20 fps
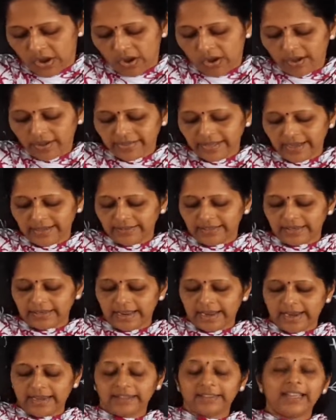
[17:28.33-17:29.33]
On the other
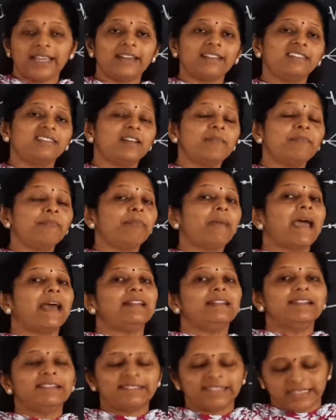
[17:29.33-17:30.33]
hand, there is a parallel